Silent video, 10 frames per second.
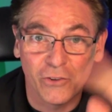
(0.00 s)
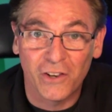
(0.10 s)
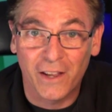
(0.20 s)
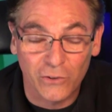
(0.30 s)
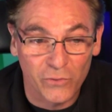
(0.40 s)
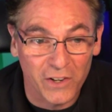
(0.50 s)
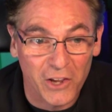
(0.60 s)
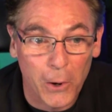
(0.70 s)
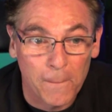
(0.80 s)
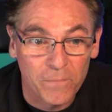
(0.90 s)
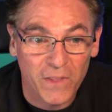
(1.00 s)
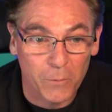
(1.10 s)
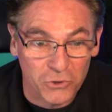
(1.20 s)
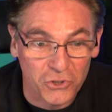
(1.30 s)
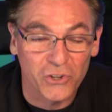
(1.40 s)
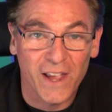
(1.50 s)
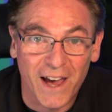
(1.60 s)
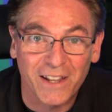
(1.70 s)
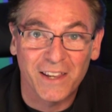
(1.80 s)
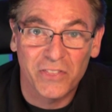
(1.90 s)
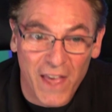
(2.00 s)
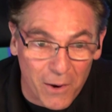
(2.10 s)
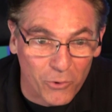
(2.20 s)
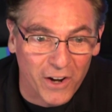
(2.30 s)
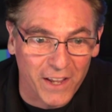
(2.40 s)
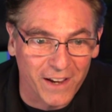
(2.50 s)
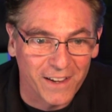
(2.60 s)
you the next video that will show you how to get that running.